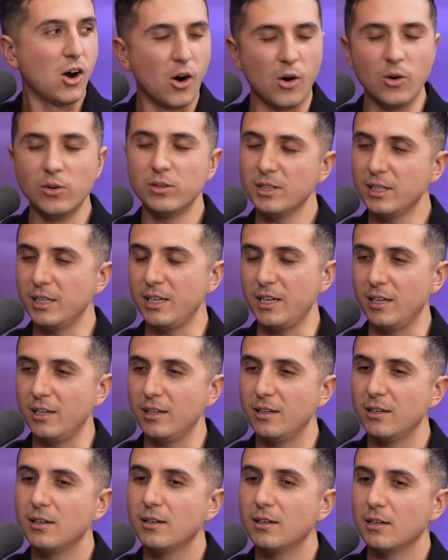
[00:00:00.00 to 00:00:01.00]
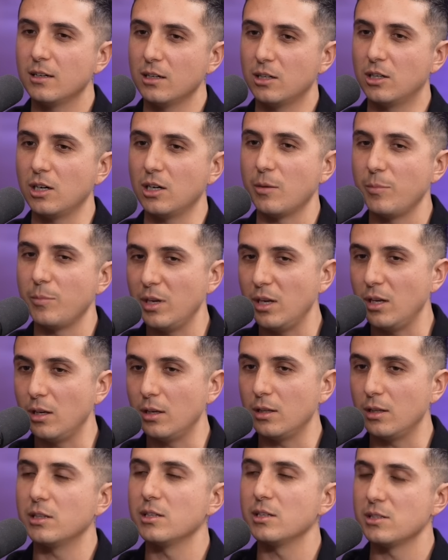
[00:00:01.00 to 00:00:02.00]
only gonna
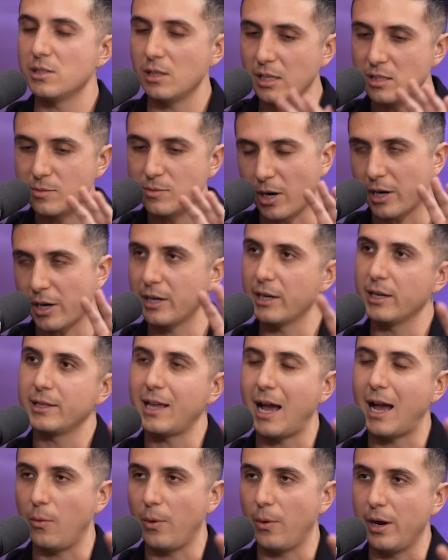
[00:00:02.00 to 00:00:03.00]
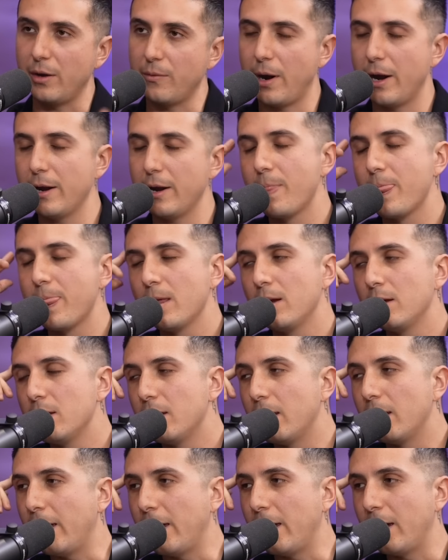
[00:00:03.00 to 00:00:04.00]
be, it's marketed that way, right?
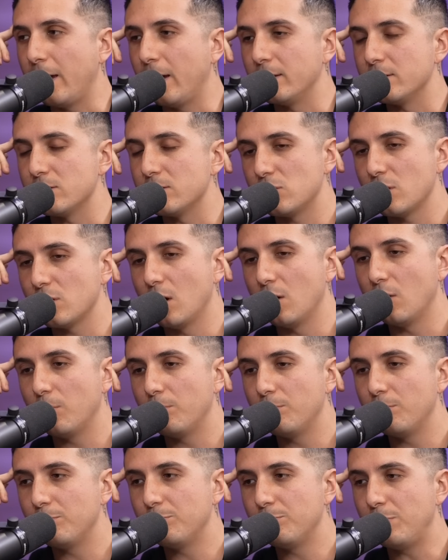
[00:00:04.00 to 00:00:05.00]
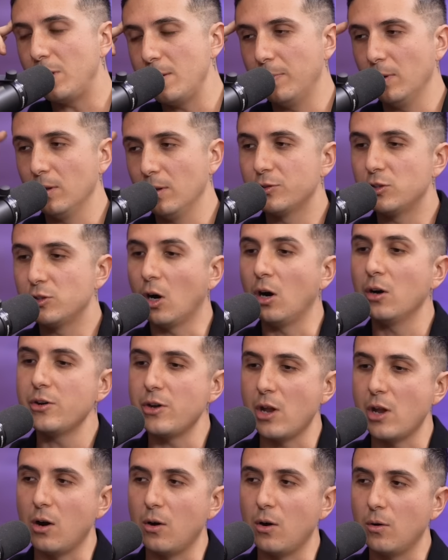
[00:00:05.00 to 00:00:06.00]
Yeah. And so people don't
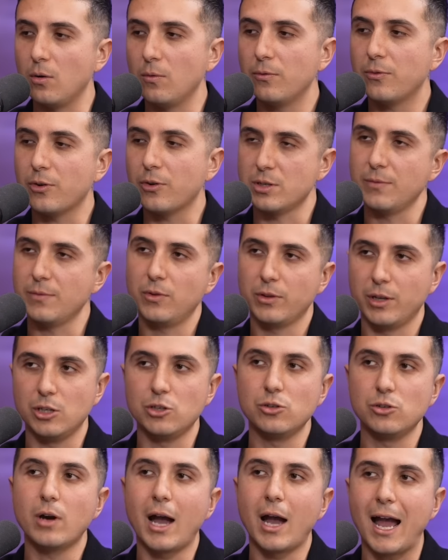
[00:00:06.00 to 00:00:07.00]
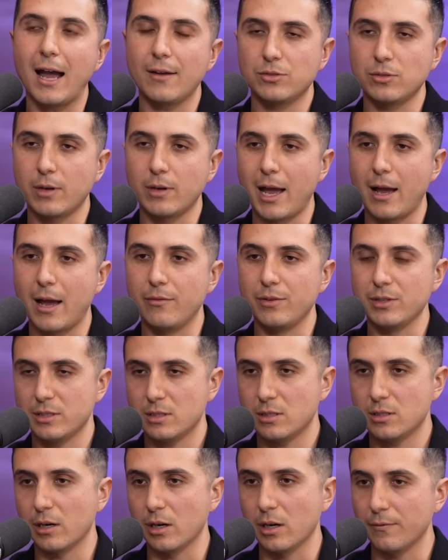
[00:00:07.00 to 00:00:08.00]
know, first of all, that you have to have a
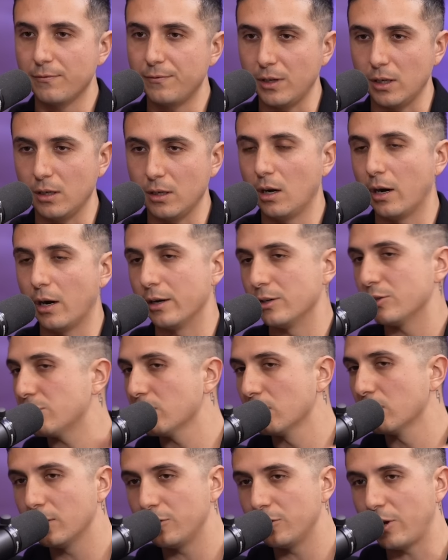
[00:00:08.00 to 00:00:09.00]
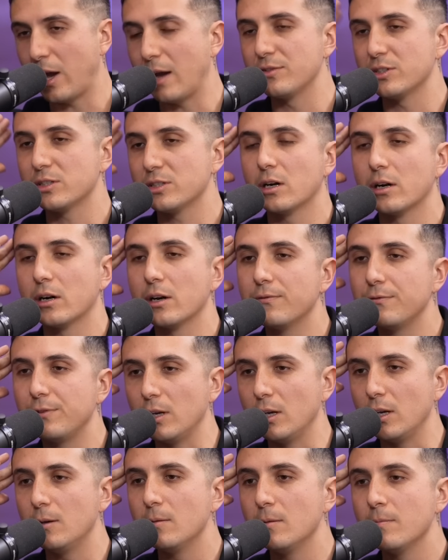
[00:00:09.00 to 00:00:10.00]
startup fee. All right, sure, you have a startup
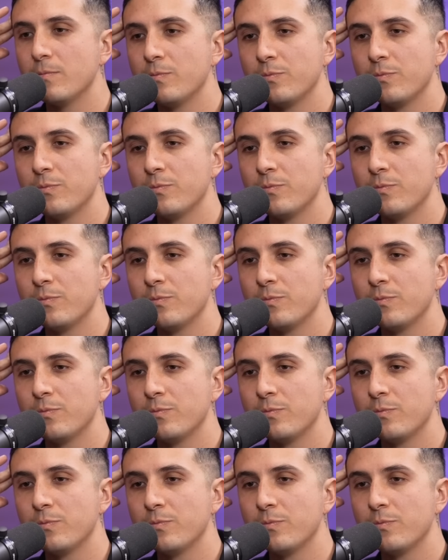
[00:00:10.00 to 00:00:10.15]
fee.